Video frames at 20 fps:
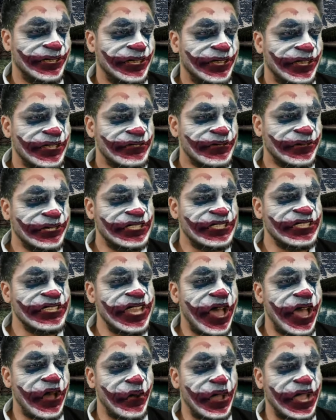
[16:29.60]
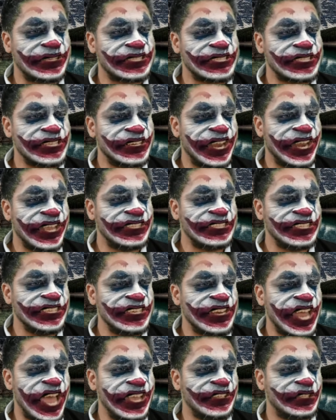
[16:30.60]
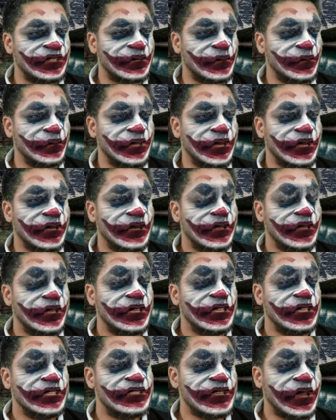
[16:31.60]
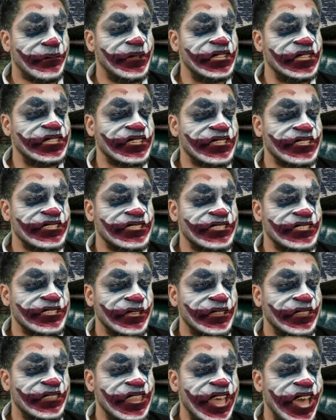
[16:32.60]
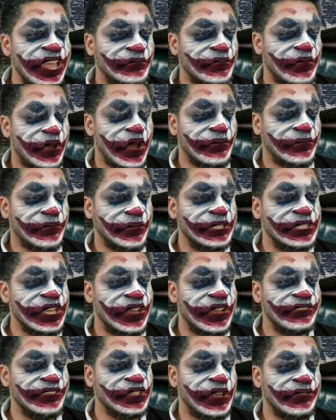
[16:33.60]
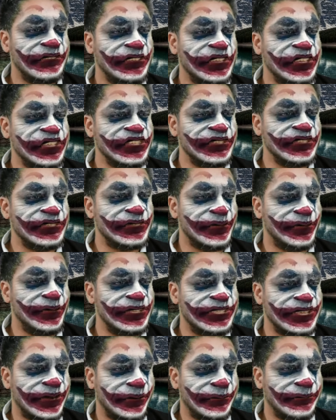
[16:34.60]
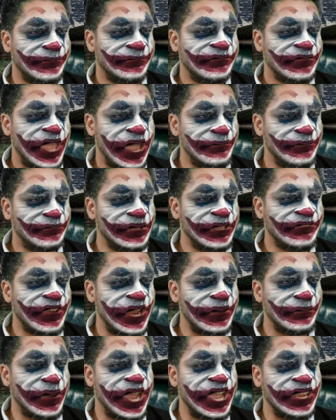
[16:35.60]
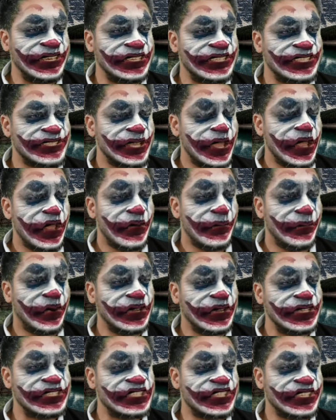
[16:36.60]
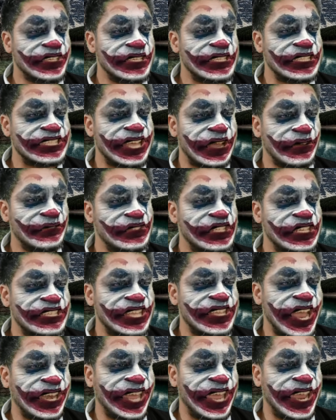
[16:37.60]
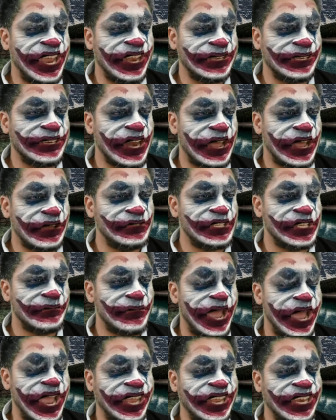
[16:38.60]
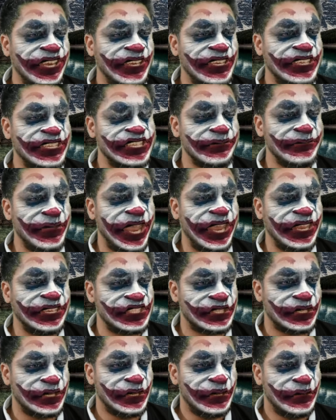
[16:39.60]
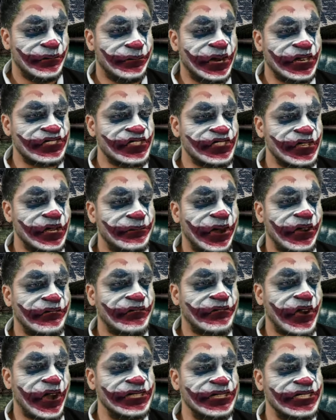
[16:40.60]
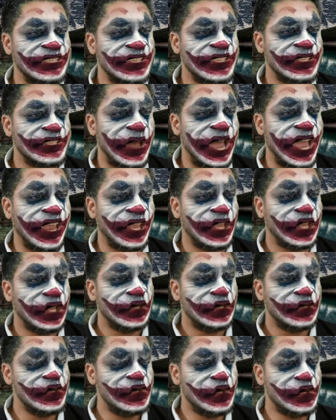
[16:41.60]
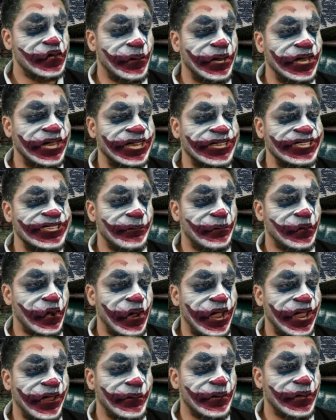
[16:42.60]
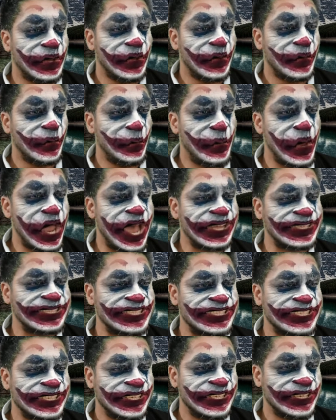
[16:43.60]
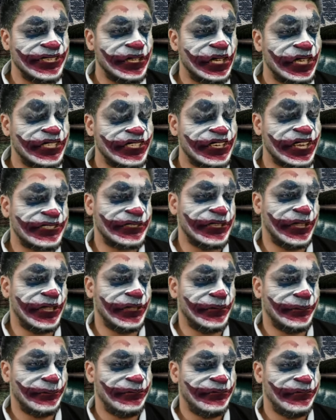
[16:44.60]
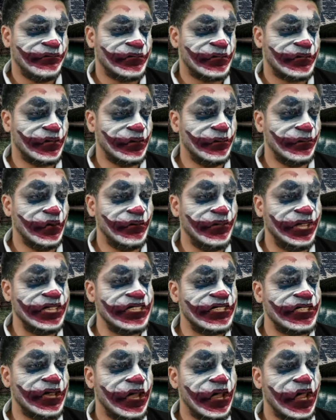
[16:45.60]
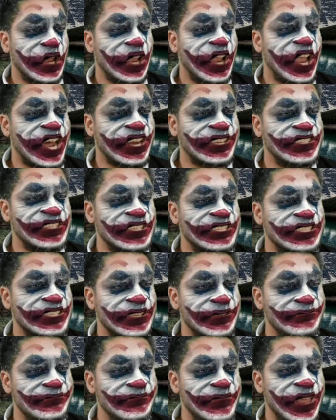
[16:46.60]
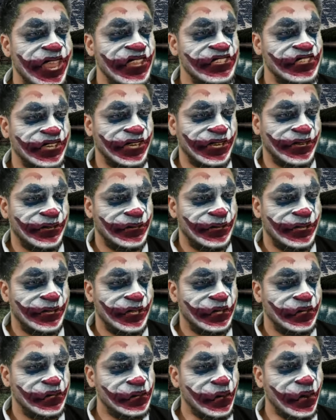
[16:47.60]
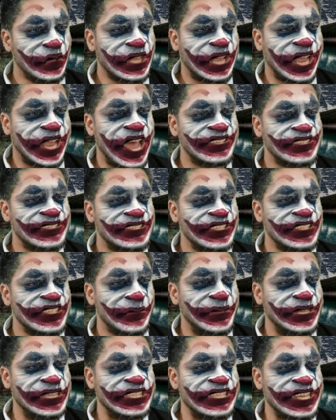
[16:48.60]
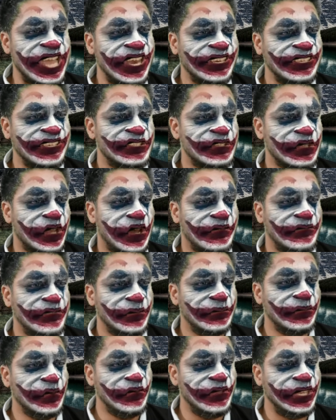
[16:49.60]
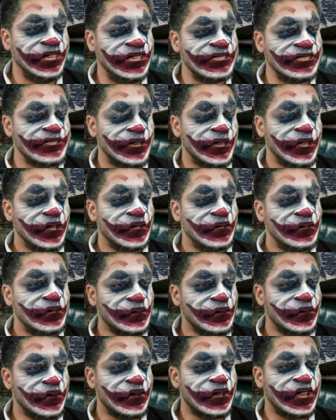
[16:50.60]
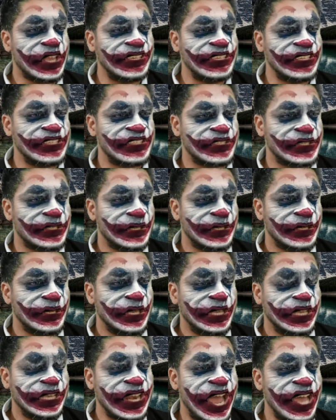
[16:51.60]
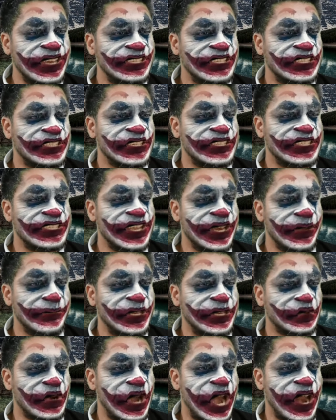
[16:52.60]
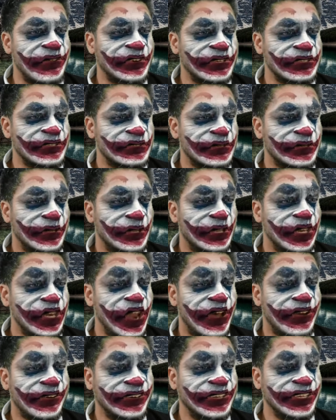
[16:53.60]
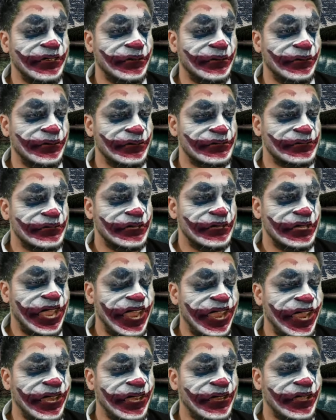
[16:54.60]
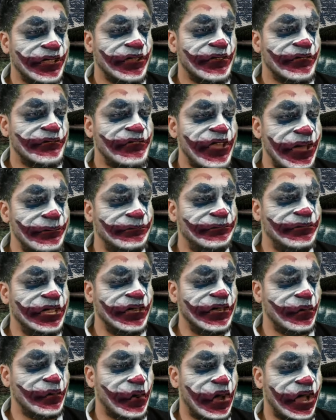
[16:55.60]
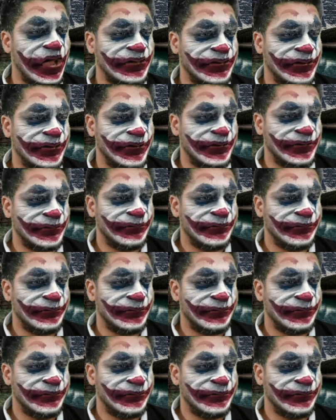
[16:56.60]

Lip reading: So it's now accelerating right through the tumultuous life of a WW2 soldier, amplified by its boisterous sound design and grounded by intimate personal performances by Jovan Adepo and Wyatt Russell. So the movie's gorgeous imagery show the considerable talents of the movie's two credited cinematographers, Laurie Rose and Fabian Wagner,